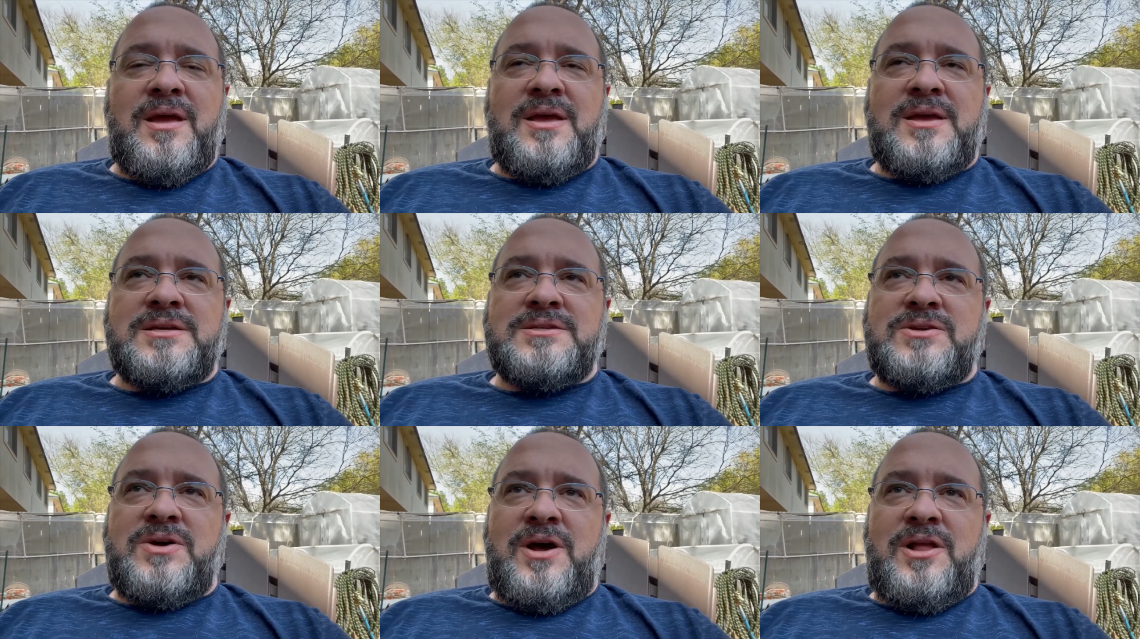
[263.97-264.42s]

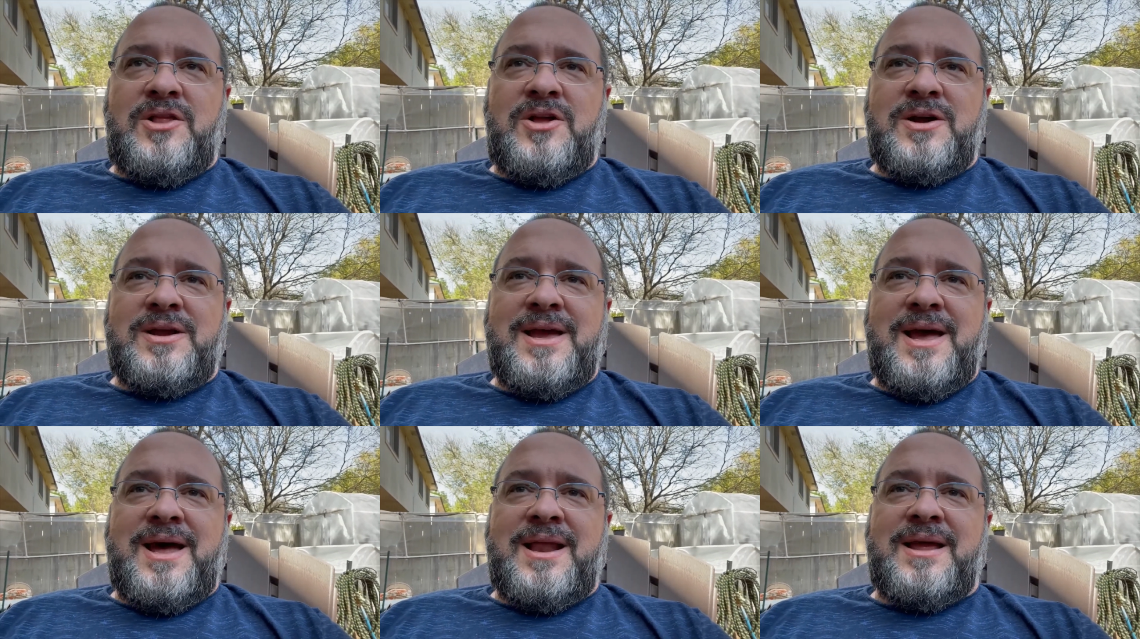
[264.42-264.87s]
So I
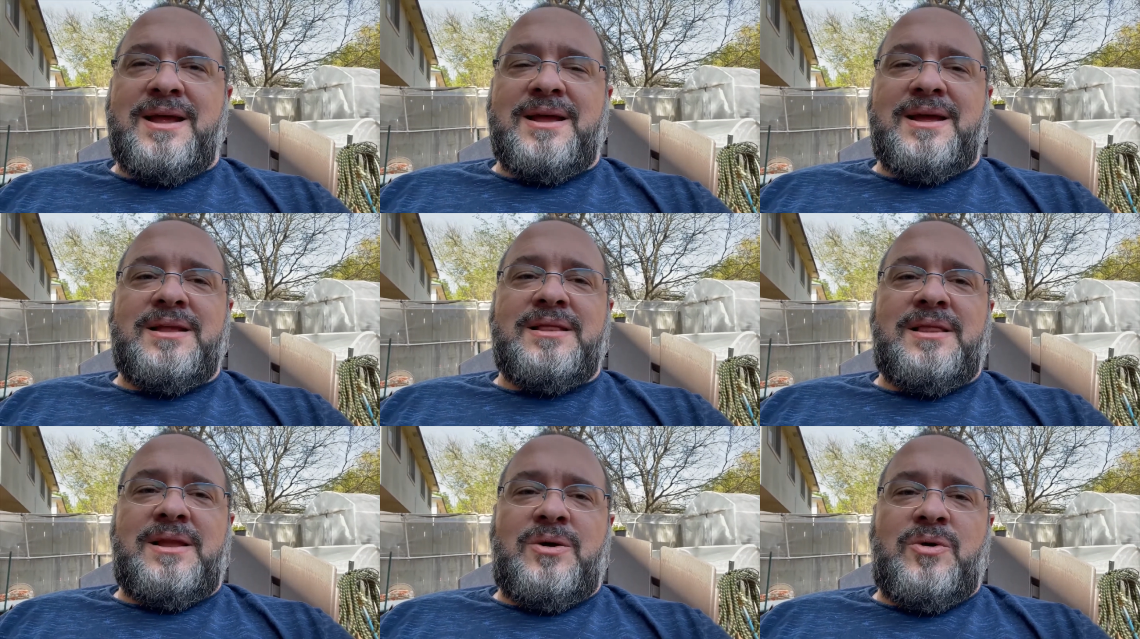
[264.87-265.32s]
look at it,
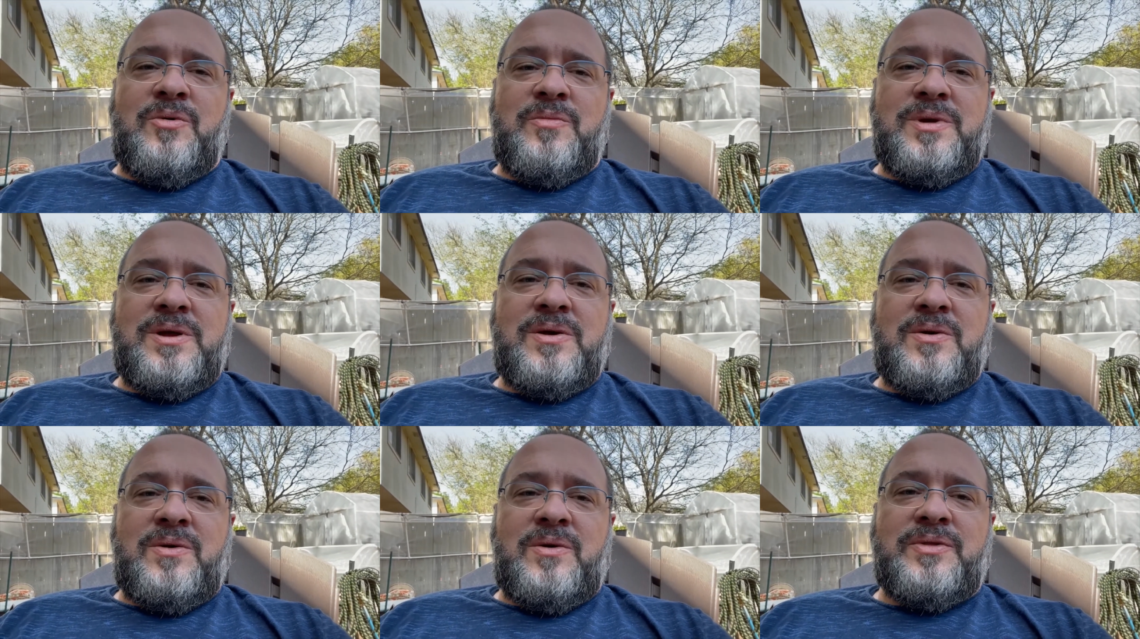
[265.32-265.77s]
and lo and
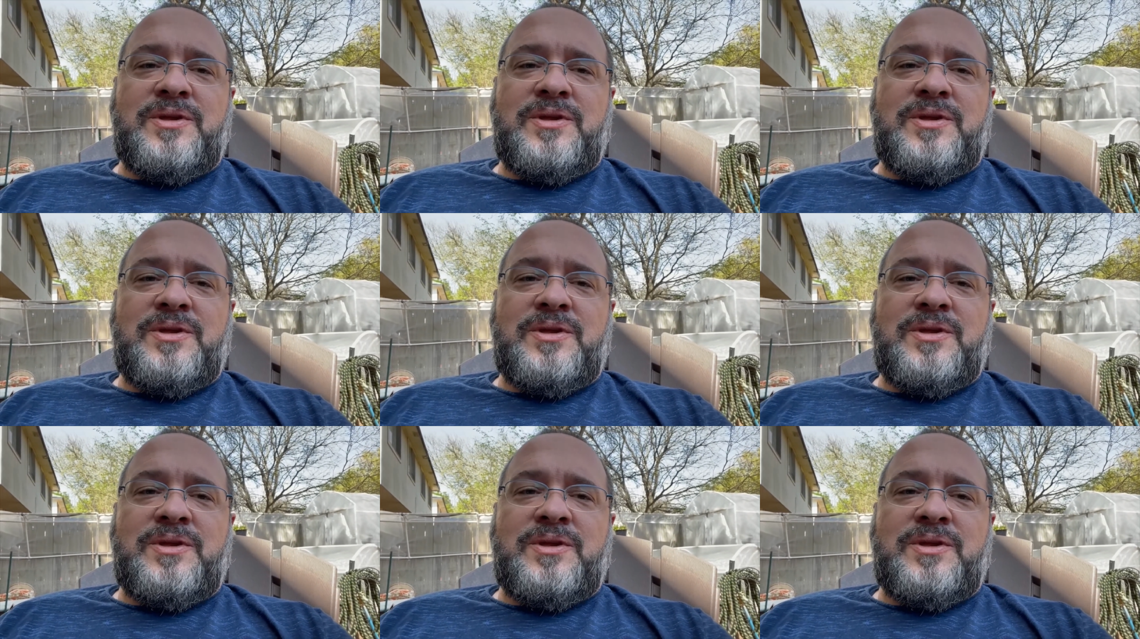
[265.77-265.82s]
behold,